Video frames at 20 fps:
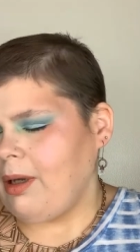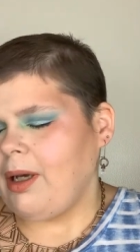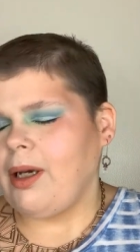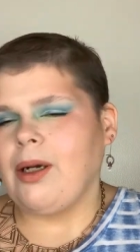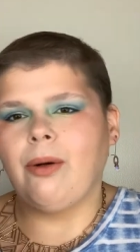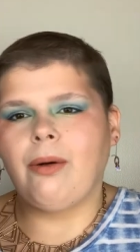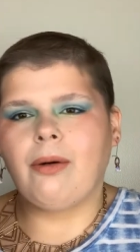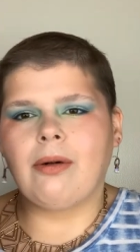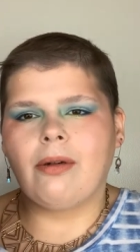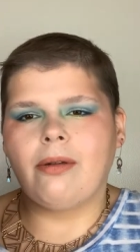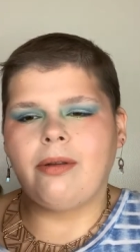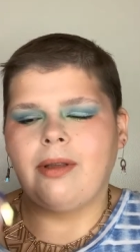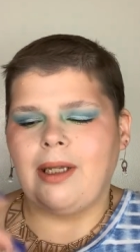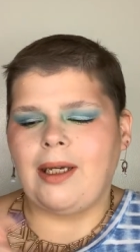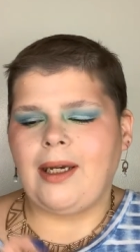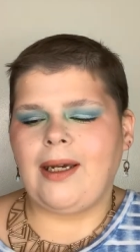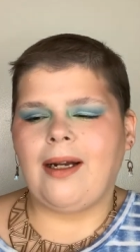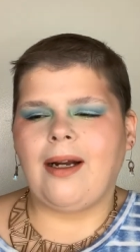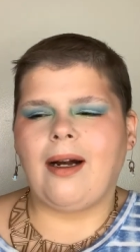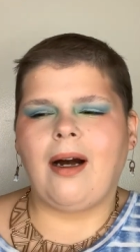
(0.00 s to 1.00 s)
I ordered
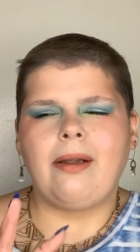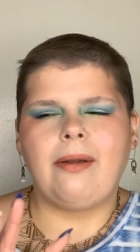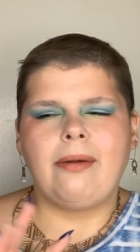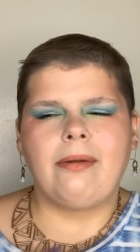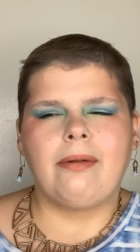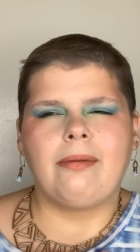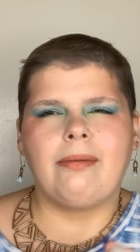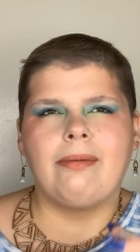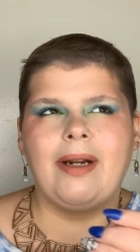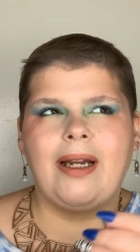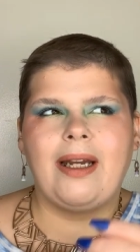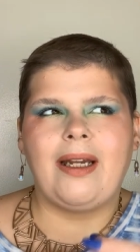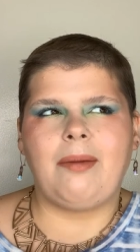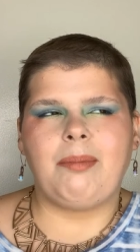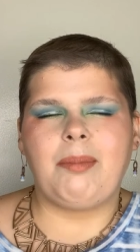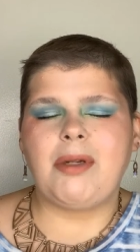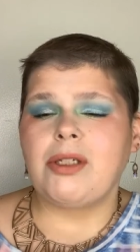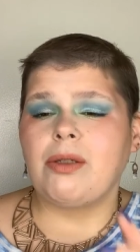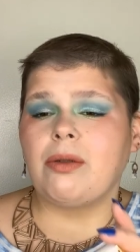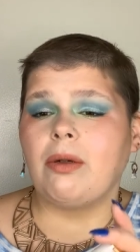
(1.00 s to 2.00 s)
the Coloured
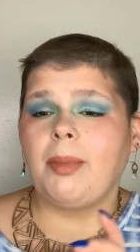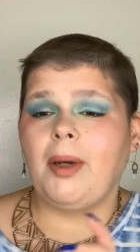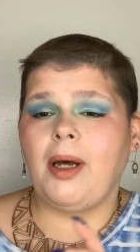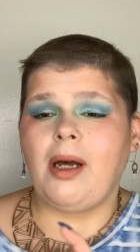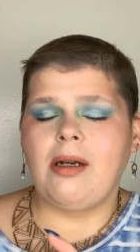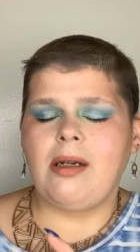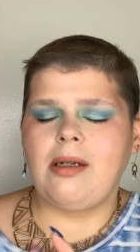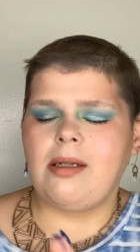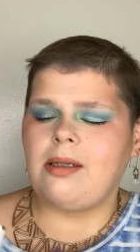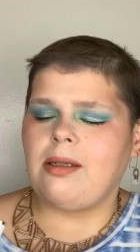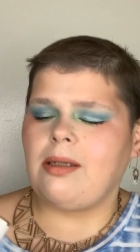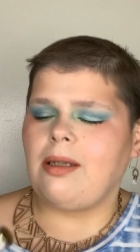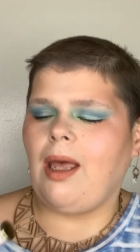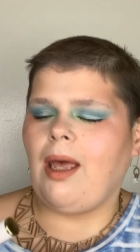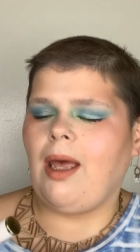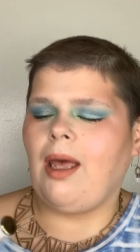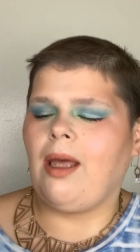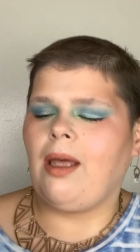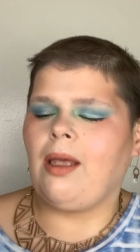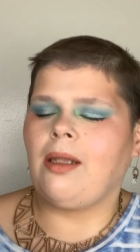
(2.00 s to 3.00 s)
Raine Mystery Box
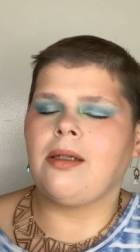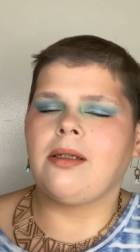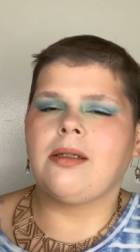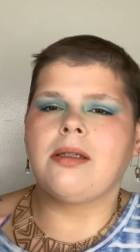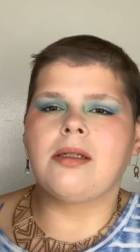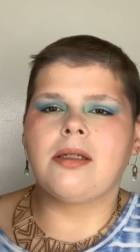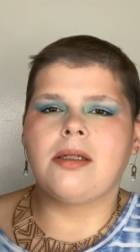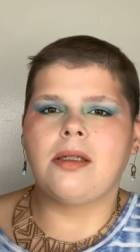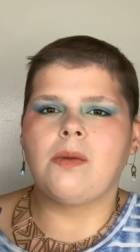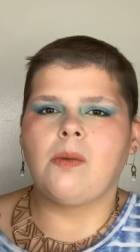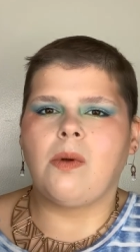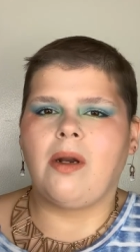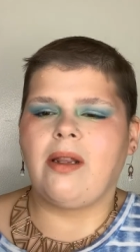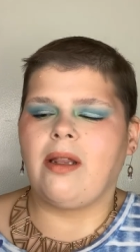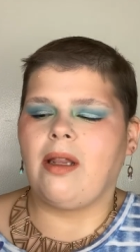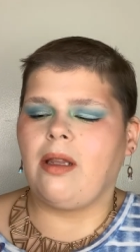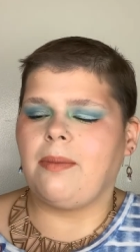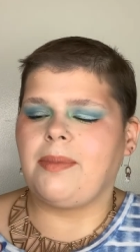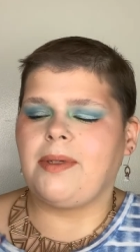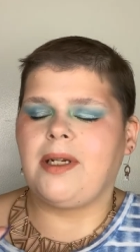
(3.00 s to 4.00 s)
and this is one
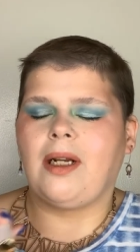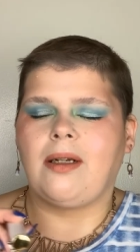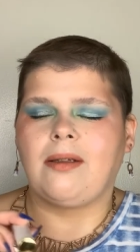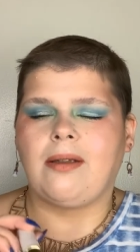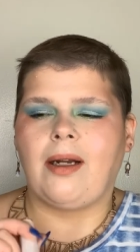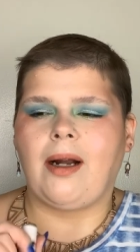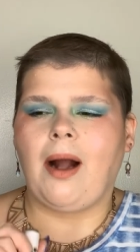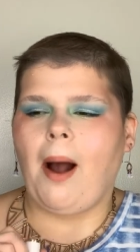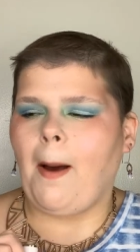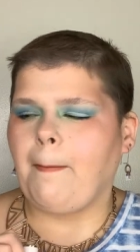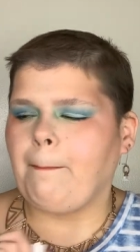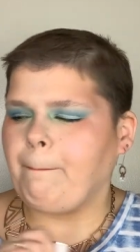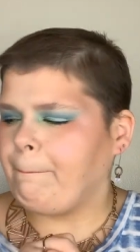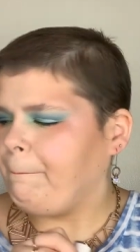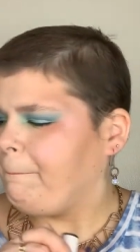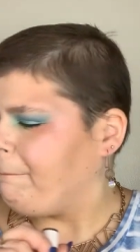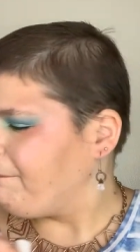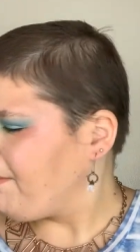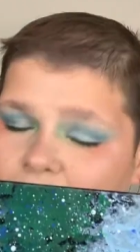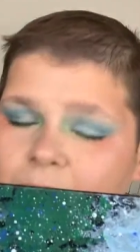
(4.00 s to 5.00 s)
of the lipsticks I got.
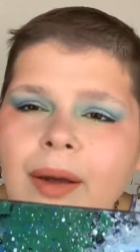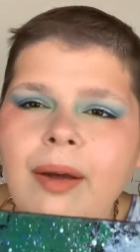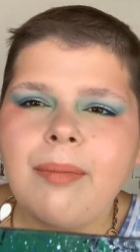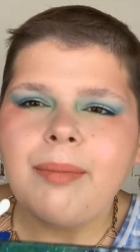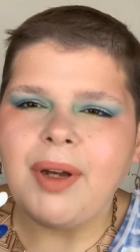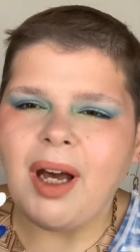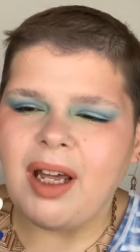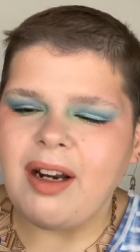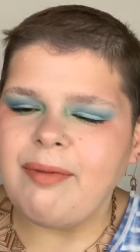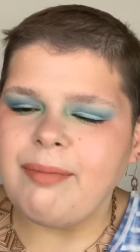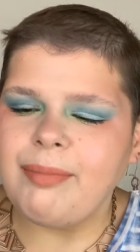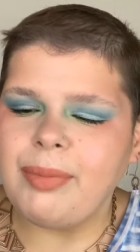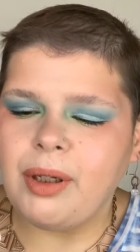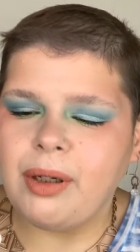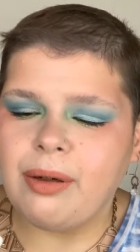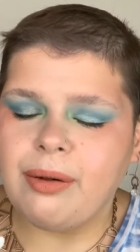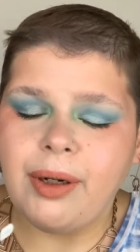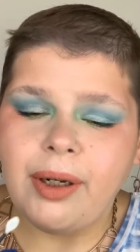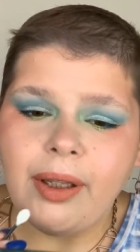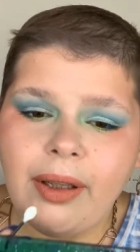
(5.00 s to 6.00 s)
kind of
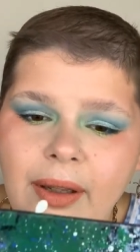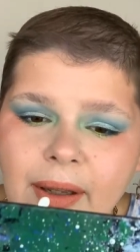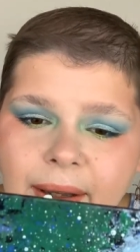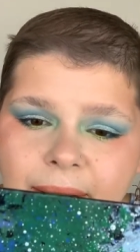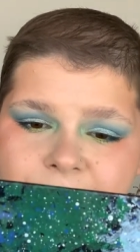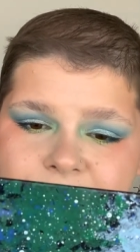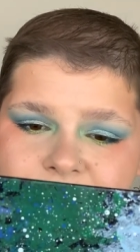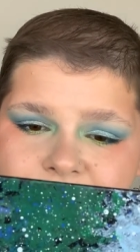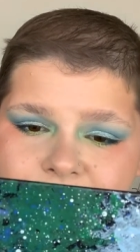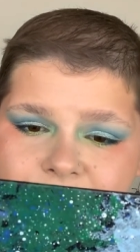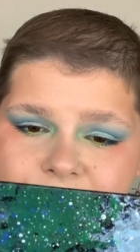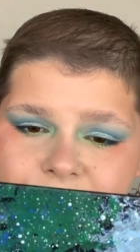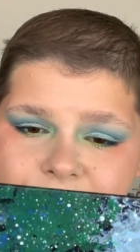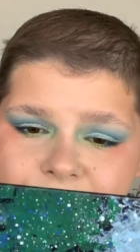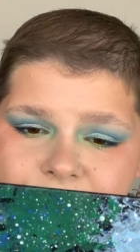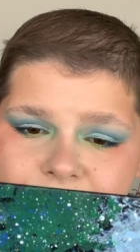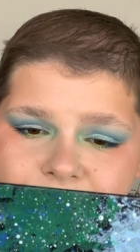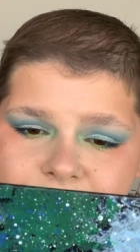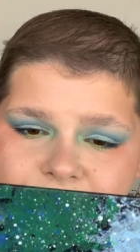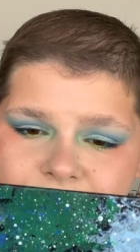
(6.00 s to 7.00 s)
blurring the
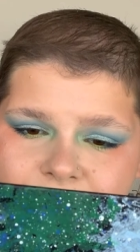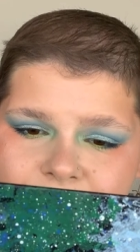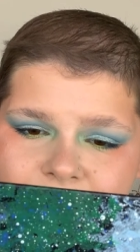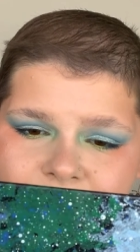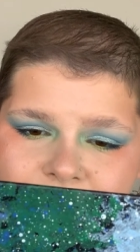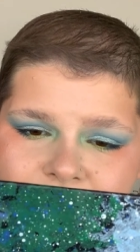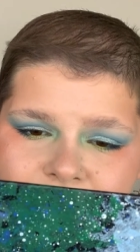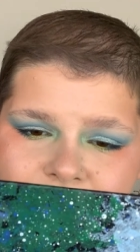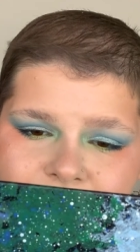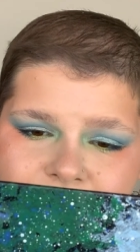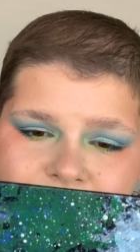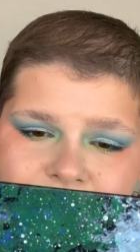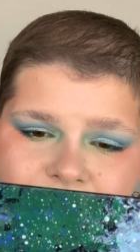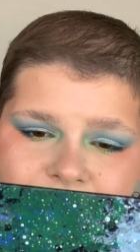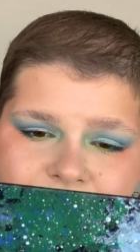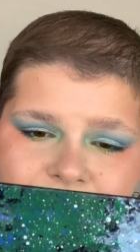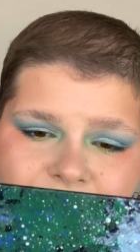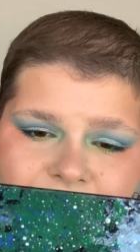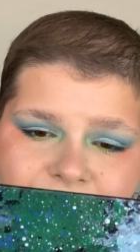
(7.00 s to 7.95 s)
edges because I